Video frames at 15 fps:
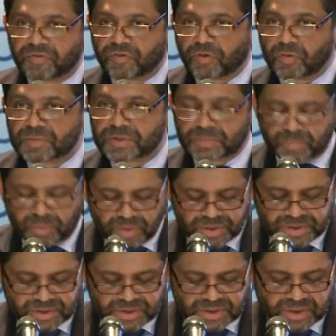Reforms in
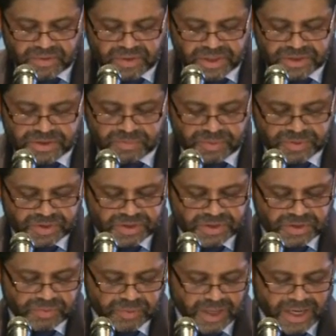police interrogation
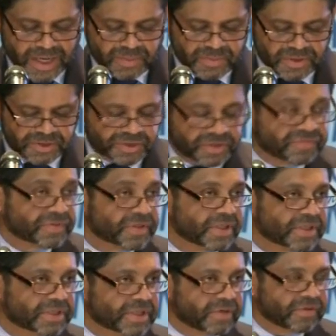procedures were aimed at
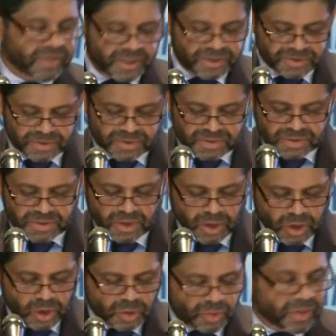shifting interrogations
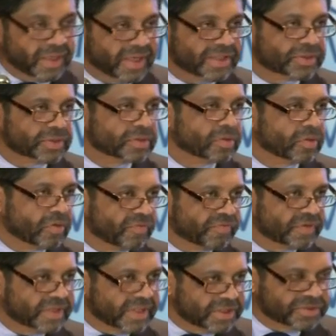to a less
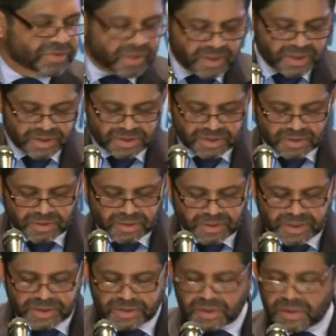confrontational
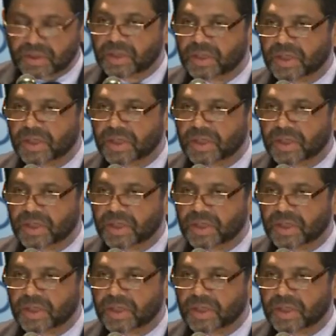nature.